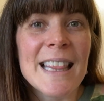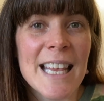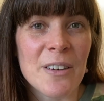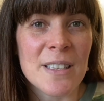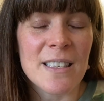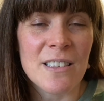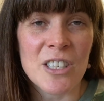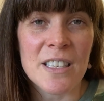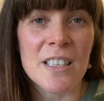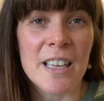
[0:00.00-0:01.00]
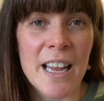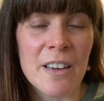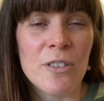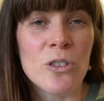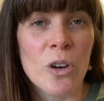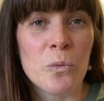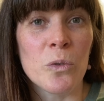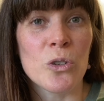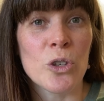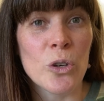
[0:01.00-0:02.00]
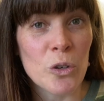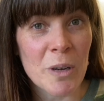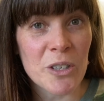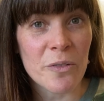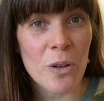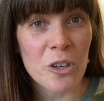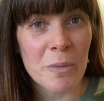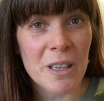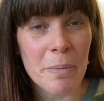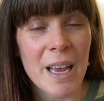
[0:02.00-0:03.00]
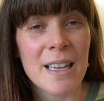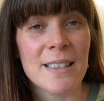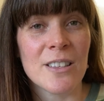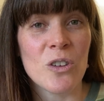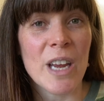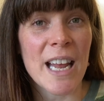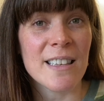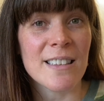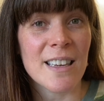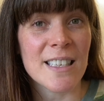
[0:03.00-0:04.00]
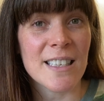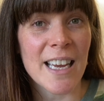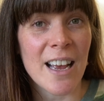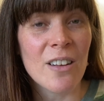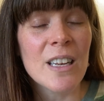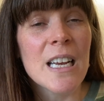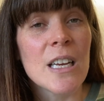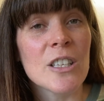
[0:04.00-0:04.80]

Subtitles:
there is a suggestion that if you don't want too much volume in the pants, then you can size down.